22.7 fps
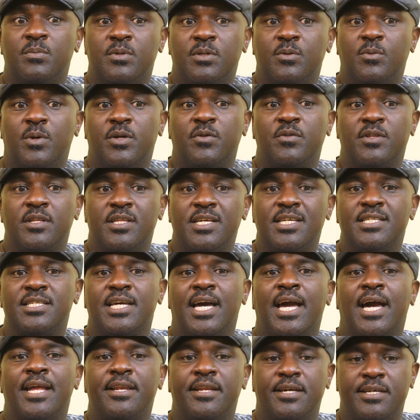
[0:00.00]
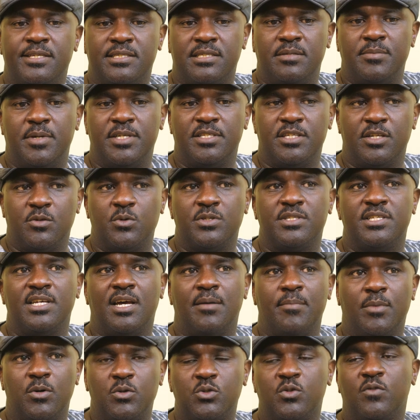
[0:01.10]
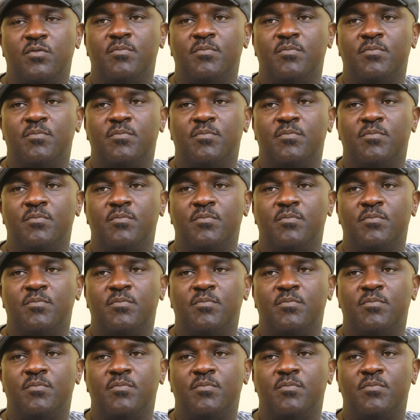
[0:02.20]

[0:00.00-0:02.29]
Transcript: One of the things I underestimated was the amount